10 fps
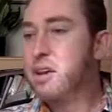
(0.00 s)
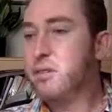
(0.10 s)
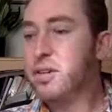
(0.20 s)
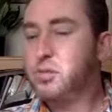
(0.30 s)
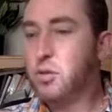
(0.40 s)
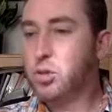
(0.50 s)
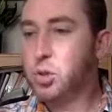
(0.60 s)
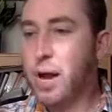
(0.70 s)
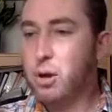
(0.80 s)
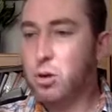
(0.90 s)
French fur
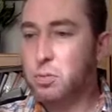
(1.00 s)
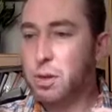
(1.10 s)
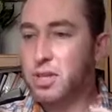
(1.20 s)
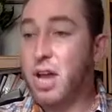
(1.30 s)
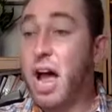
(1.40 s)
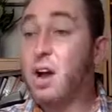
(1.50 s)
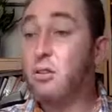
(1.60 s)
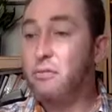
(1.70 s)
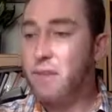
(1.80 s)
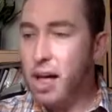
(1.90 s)
traders placed a
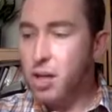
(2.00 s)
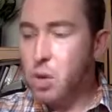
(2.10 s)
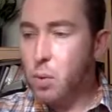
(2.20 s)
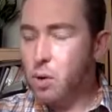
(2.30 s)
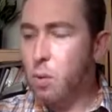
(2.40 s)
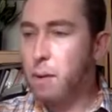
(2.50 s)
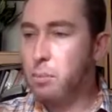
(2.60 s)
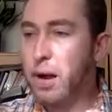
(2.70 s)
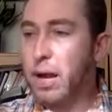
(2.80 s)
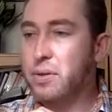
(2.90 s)
higher value on
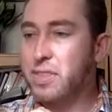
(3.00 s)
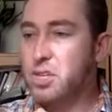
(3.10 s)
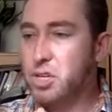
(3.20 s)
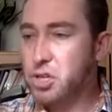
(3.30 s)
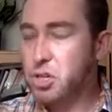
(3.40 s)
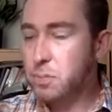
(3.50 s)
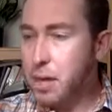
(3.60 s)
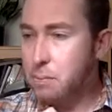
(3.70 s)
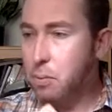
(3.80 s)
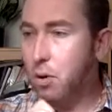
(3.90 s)
cooperating with indigenous
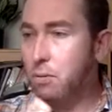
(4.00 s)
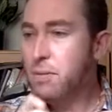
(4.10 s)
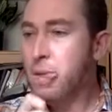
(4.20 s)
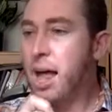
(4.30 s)
people